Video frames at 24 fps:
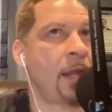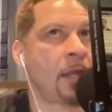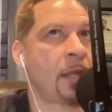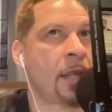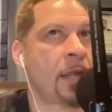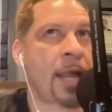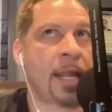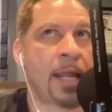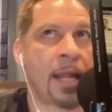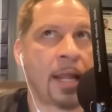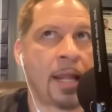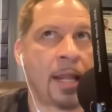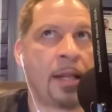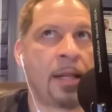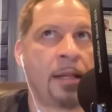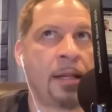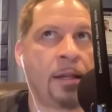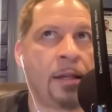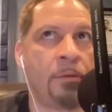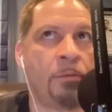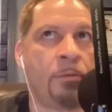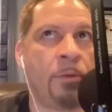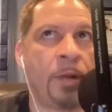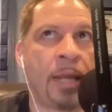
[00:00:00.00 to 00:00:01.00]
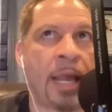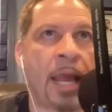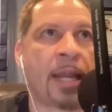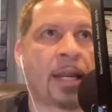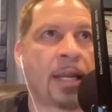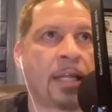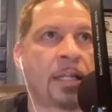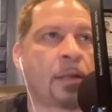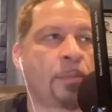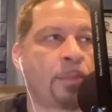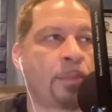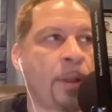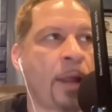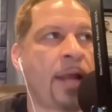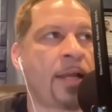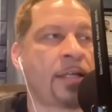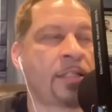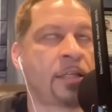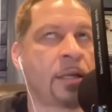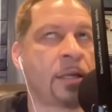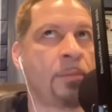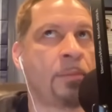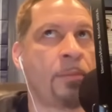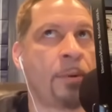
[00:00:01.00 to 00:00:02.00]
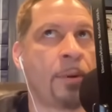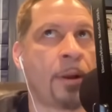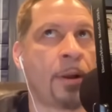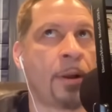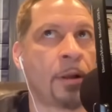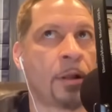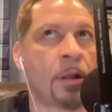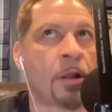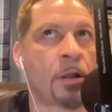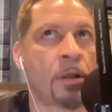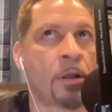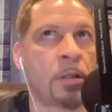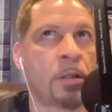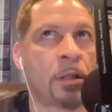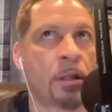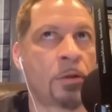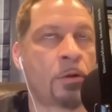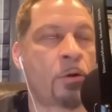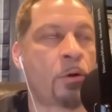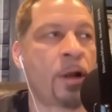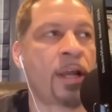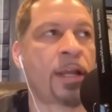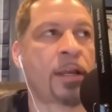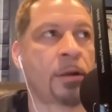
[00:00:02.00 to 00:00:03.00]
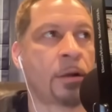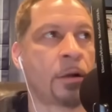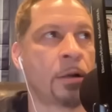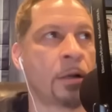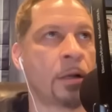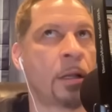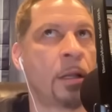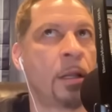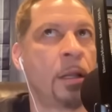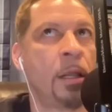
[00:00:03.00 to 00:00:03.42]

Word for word: Like eh, we got to get the plays in uh, quicker.